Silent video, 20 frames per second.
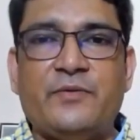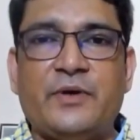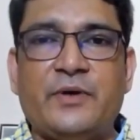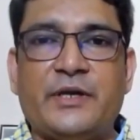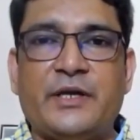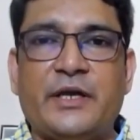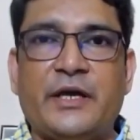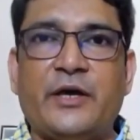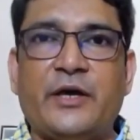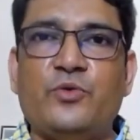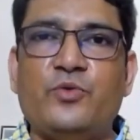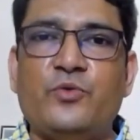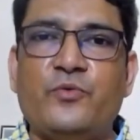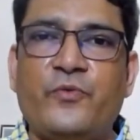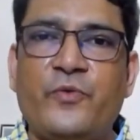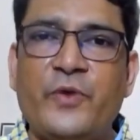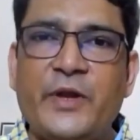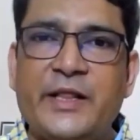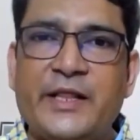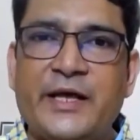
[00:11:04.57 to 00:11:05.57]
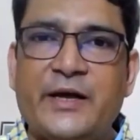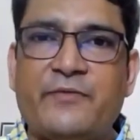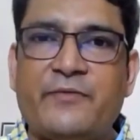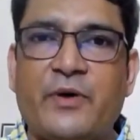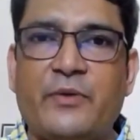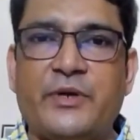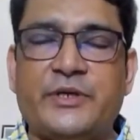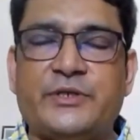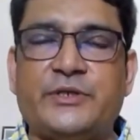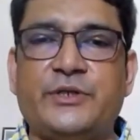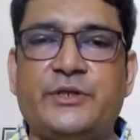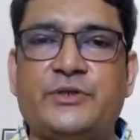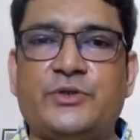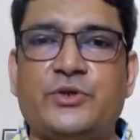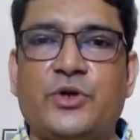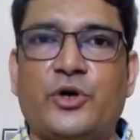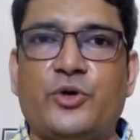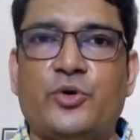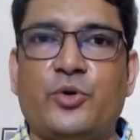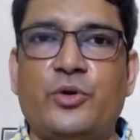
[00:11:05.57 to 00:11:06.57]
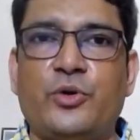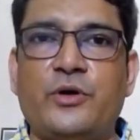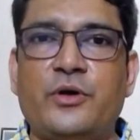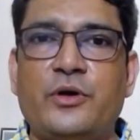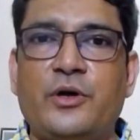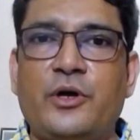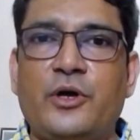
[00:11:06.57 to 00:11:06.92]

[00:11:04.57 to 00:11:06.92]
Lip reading: working and who feel their foundation is not good,